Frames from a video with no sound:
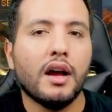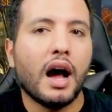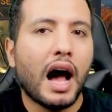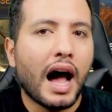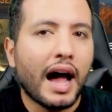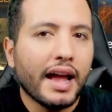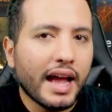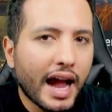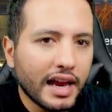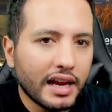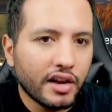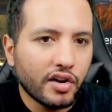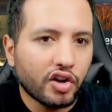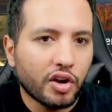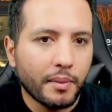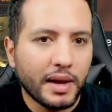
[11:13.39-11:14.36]
I highly
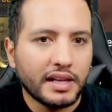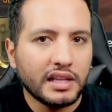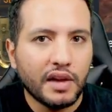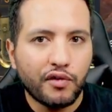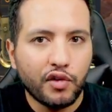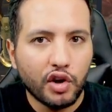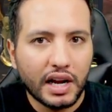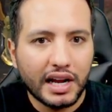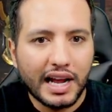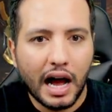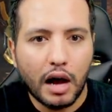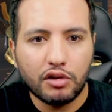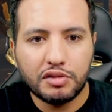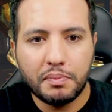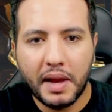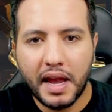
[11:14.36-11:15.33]
recommend, if you're a
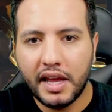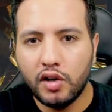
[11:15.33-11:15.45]
Gauss man,